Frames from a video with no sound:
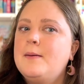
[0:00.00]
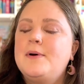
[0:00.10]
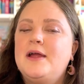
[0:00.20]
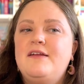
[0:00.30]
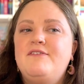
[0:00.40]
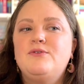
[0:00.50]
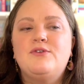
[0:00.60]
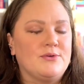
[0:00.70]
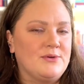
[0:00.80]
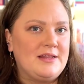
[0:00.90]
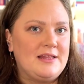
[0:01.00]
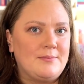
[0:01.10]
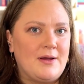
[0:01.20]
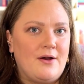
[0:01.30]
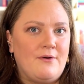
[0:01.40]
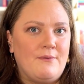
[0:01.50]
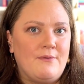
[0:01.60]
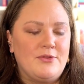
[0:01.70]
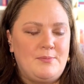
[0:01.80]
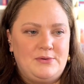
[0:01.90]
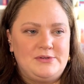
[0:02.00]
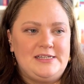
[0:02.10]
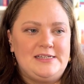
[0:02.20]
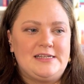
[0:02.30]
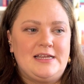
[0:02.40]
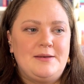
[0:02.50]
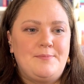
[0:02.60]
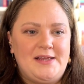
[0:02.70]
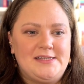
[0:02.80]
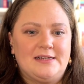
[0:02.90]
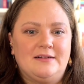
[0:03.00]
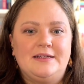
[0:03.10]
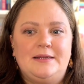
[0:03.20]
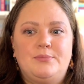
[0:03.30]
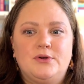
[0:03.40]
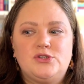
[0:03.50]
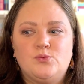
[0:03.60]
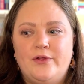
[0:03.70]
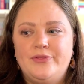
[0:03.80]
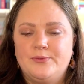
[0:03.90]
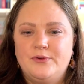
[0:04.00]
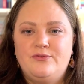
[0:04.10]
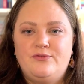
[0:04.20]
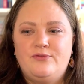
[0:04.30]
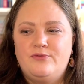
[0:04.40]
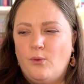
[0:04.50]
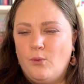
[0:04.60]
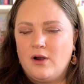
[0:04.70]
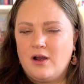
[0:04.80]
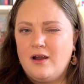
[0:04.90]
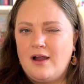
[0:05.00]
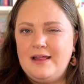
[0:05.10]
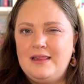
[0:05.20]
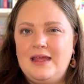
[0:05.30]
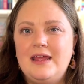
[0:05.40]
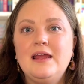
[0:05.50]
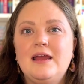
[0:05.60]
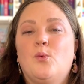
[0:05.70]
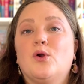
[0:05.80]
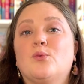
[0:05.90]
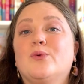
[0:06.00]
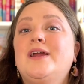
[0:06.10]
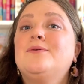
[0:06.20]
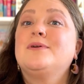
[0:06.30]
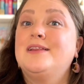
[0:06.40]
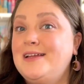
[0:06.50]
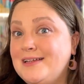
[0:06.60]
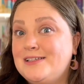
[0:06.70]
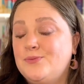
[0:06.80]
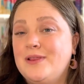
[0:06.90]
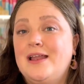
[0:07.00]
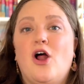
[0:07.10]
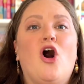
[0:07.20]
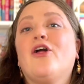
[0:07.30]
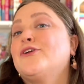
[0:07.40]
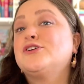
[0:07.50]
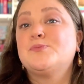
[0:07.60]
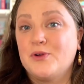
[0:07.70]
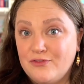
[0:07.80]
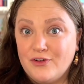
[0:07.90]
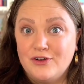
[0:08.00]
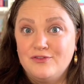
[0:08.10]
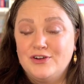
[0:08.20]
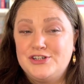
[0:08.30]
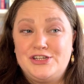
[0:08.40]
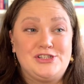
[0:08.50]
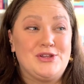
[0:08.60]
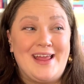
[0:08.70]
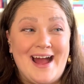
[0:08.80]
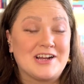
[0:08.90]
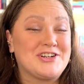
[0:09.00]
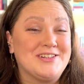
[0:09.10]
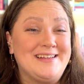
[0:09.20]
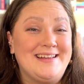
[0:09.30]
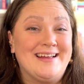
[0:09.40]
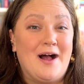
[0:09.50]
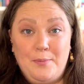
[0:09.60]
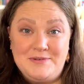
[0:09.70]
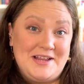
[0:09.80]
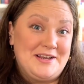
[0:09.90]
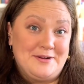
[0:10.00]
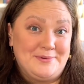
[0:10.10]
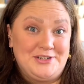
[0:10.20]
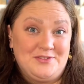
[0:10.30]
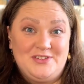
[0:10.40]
but if you don't know anything about the Bone Season, basically books 1 through 4, I think, were re-released with an author's preferred version. So they actually updated a bunch of